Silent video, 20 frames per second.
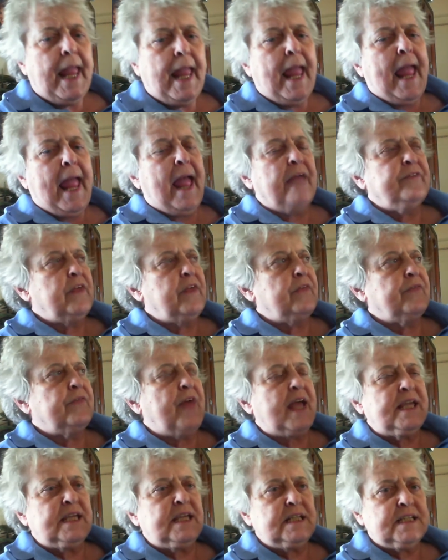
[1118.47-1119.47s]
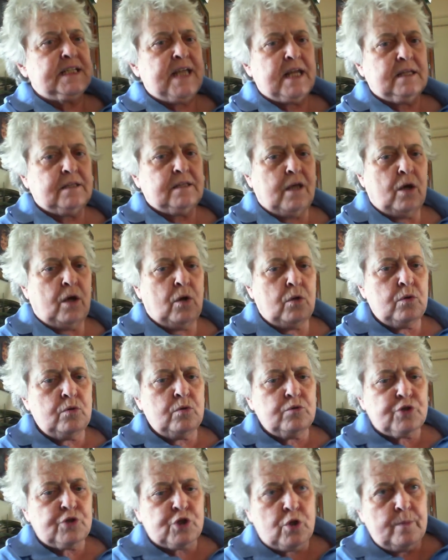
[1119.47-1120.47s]
and then they can take the whole
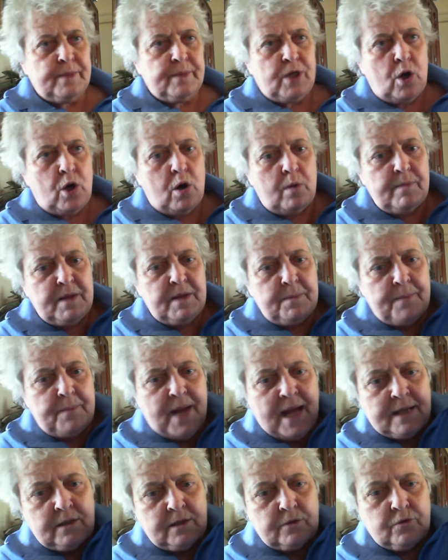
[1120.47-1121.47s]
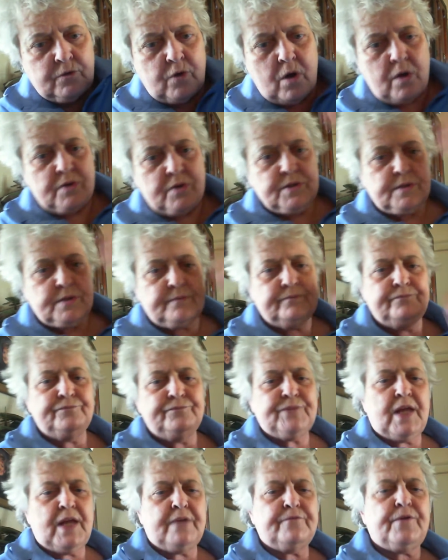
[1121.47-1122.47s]
German army back across
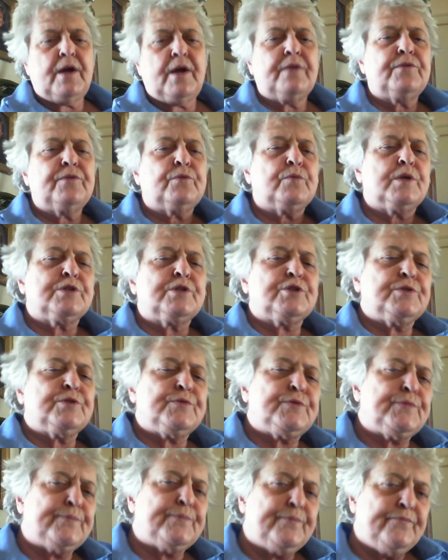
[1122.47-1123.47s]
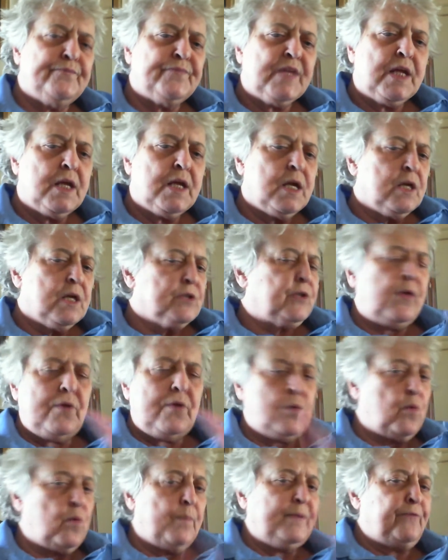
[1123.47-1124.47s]
and fight the Russians. So they
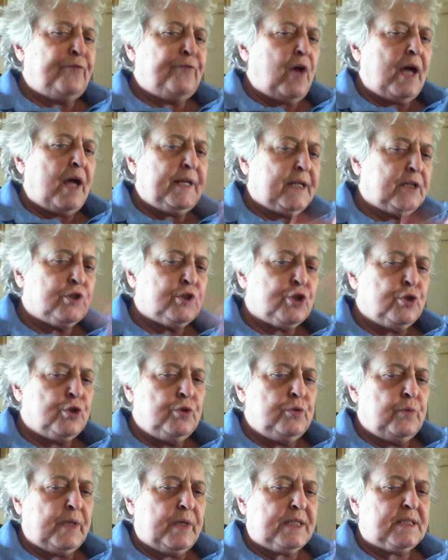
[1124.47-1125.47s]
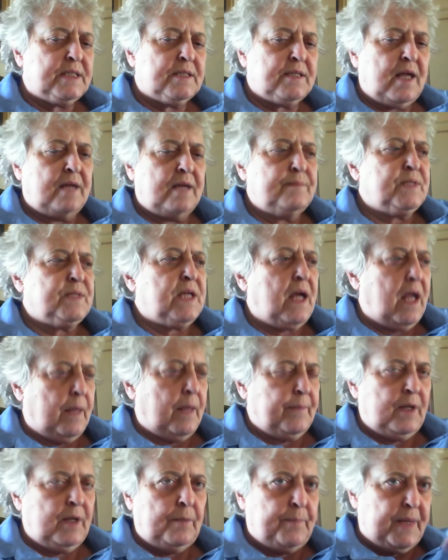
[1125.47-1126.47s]
won't be fighting two at the same time.
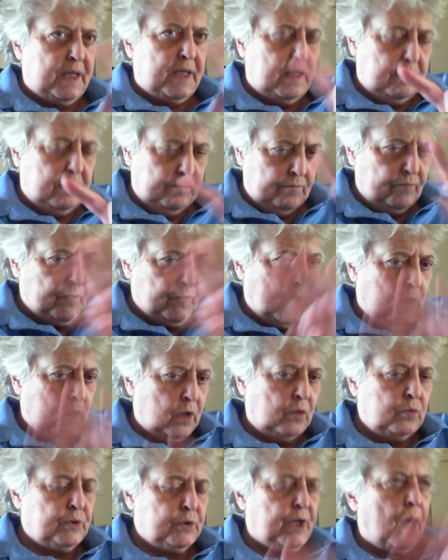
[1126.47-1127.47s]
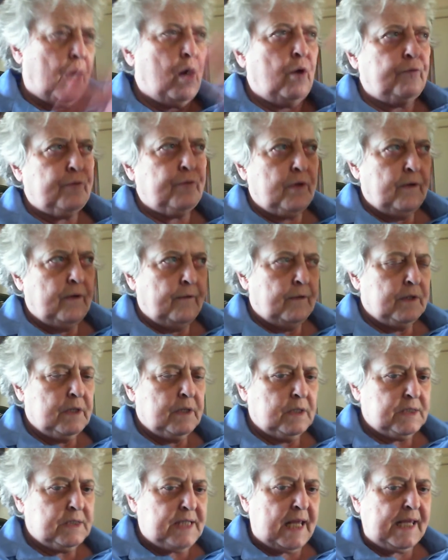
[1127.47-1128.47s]
It'll be hold
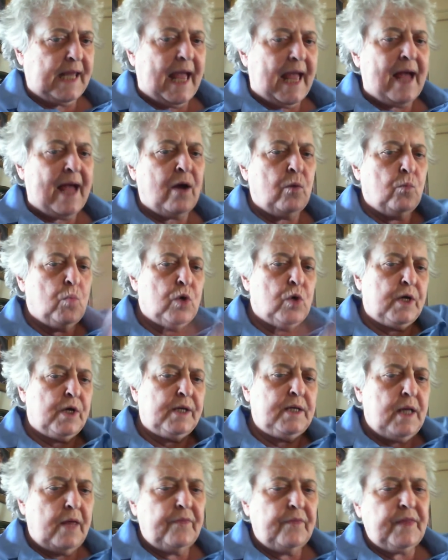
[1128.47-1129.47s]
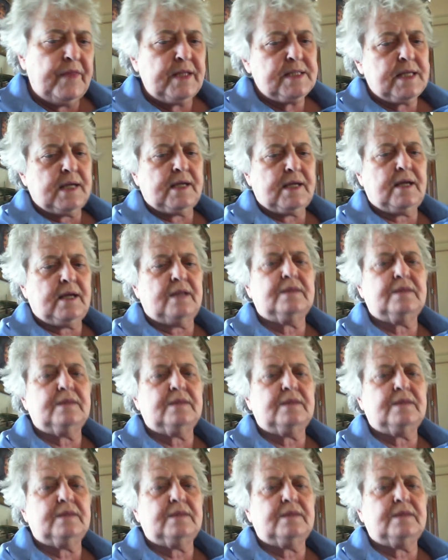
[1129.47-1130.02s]
off, take out one, then take out